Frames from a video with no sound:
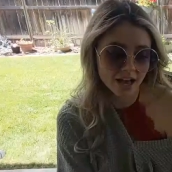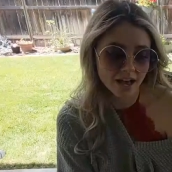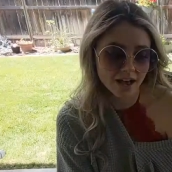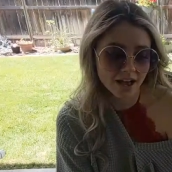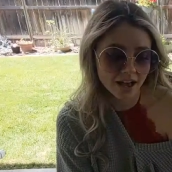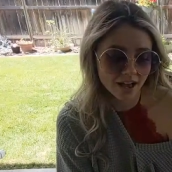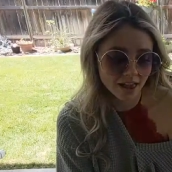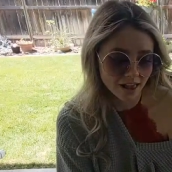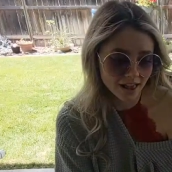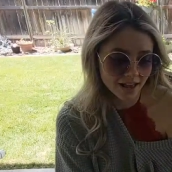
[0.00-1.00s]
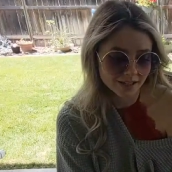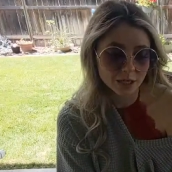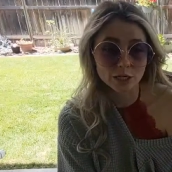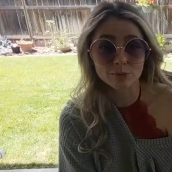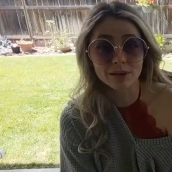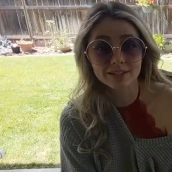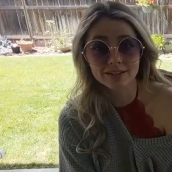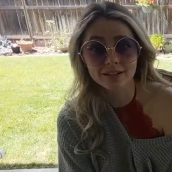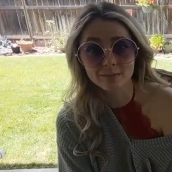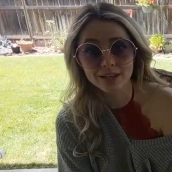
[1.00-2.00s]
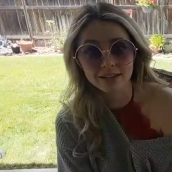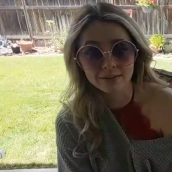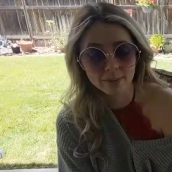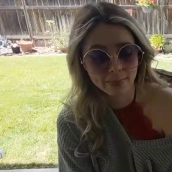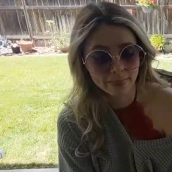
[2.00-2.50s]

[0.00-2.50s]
uh, touch bases in a bit.